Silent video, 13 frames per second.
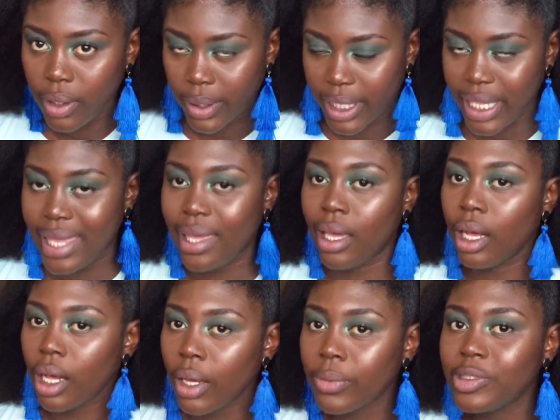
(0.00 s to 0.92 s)
Okay, it
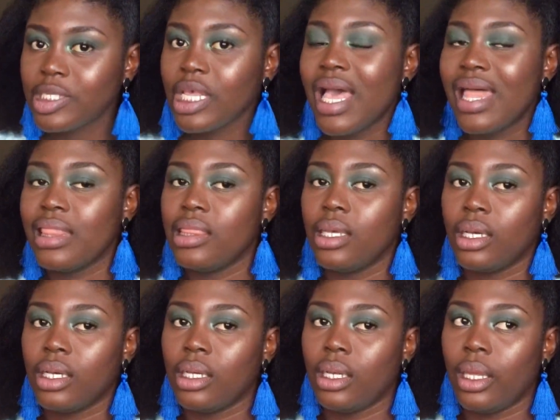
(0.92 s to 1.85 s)
helps
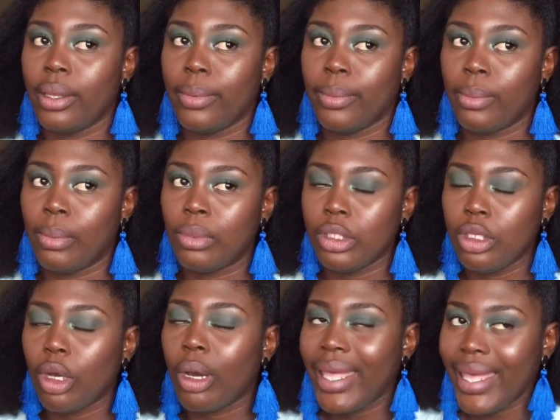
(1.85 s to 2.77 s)
the
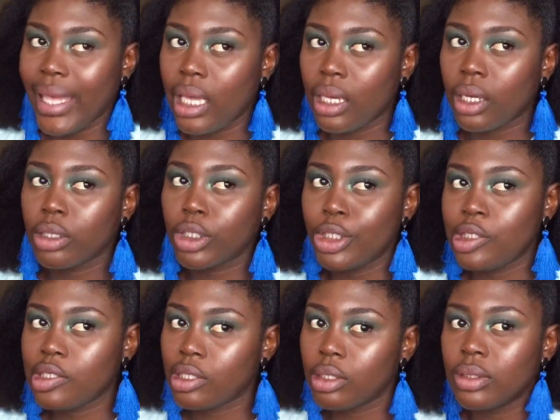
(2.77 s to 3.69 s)
your hair
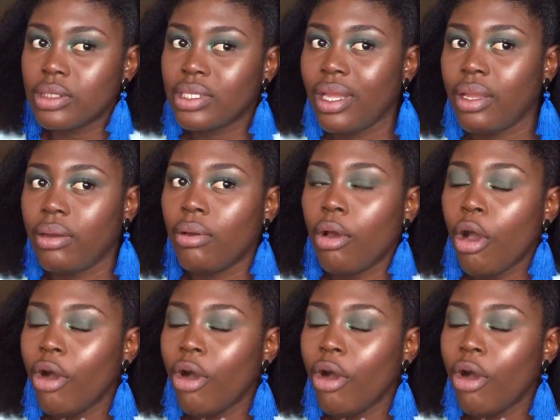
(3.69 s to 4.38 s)
cuticles and